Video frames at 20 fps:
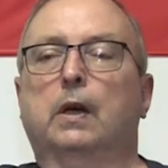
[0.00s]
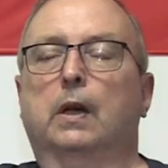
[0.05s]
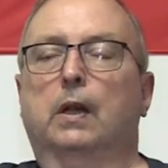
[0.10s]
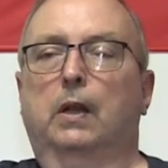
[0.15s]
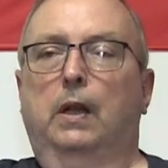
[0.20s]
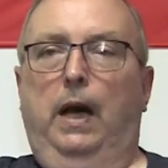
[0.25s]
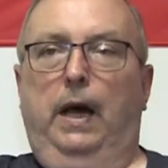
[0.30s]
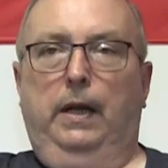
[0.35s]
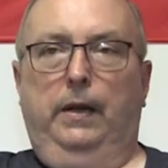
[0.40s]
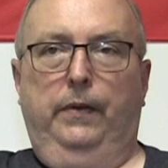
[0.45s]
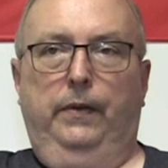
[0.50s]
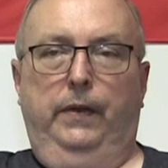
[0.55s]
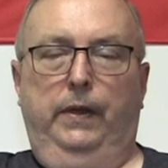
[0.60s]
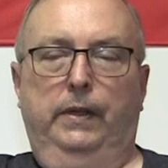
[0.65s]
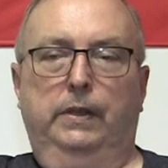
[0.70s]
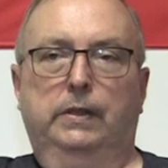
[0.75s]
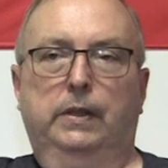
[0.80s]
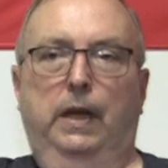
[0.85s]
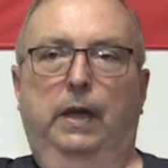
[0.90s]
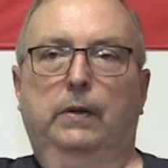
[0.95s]
A lot of
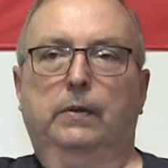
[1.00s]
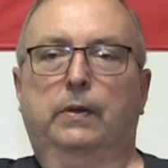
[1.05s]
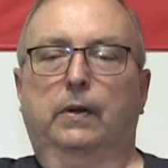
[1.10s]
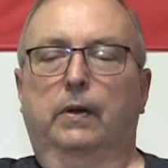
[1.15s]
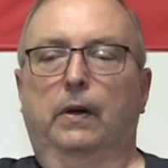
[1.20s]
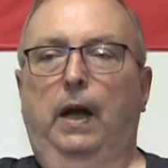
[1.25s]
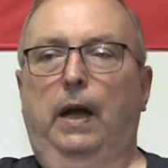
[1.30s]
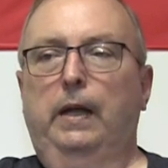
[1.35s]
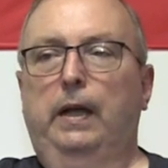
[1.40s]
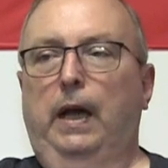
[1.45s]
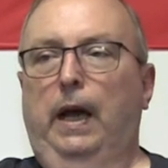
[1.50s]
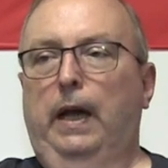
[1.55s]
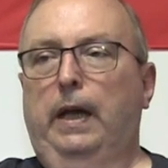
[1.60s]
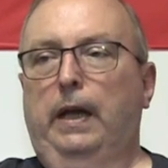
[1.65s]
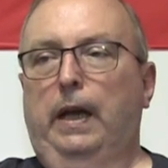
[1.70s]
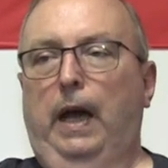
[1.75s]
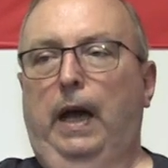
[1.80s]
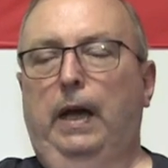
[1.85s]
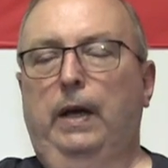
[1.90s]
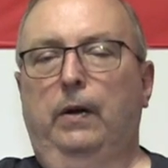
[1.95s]
things out there. I,
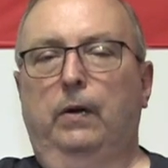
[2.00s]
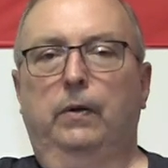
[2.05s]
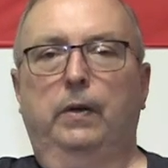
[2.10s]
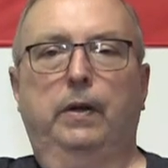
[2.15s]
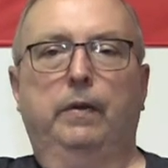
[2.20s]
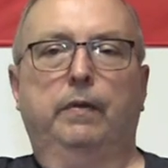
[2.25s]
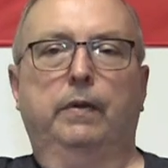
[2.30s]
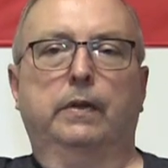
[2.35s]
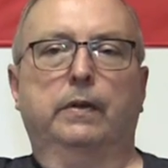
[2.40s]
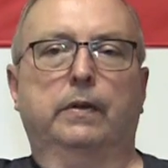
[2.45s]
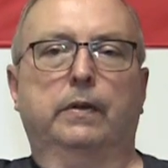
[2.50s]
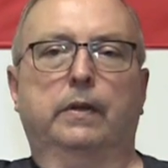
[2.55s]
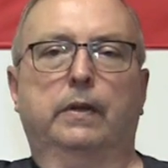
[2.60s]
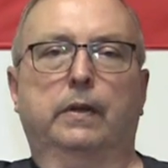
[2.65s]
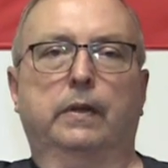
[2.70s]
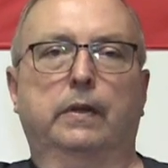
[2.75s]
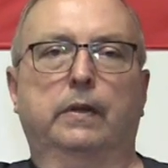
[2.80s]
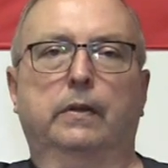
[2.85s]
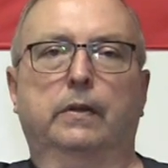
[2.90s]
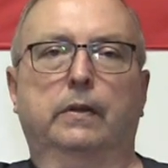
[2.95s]
I, I don't even
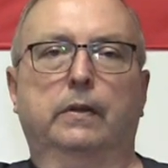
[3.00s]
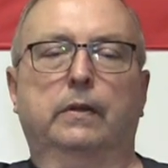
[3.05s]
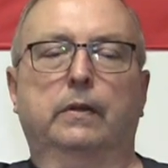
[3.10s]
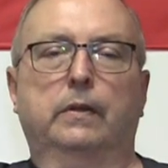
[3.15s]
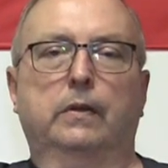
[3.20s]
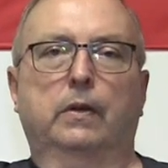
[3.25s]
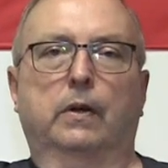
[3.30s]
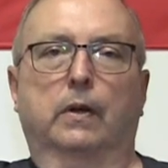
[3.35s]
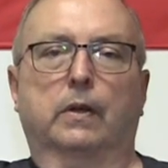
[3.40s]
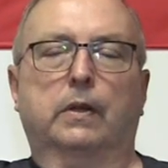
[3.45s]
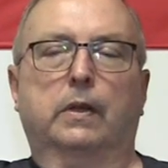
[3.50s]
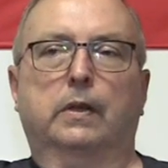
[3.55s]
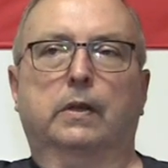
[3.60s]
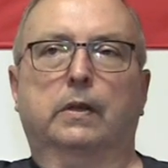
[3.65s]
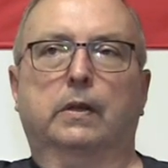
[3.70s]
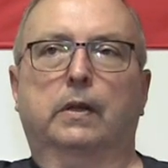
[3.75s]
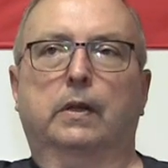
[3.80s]
look.